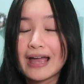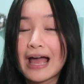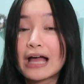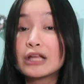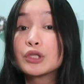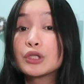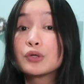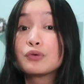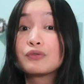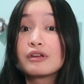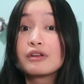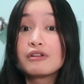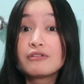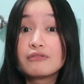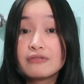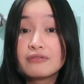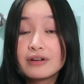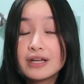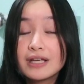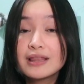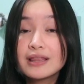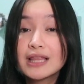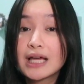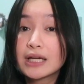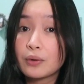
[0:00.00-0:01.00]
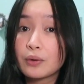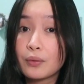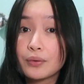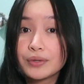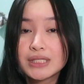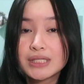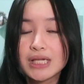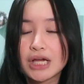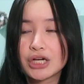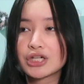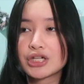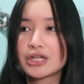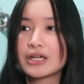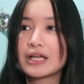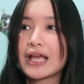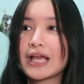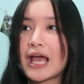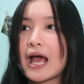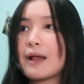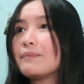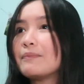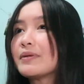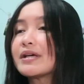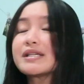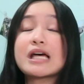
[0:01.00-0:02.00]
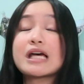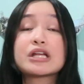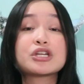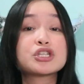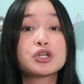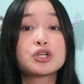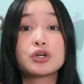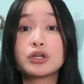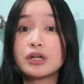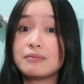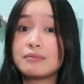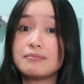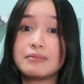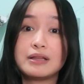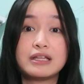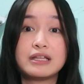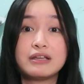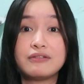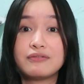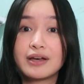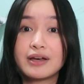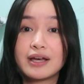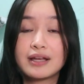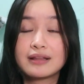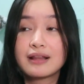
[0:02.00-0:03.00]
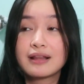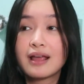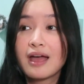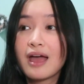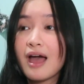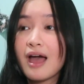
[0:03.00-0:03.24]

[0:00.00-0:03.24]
I had to reread that whole section again because I just couldn't believe it.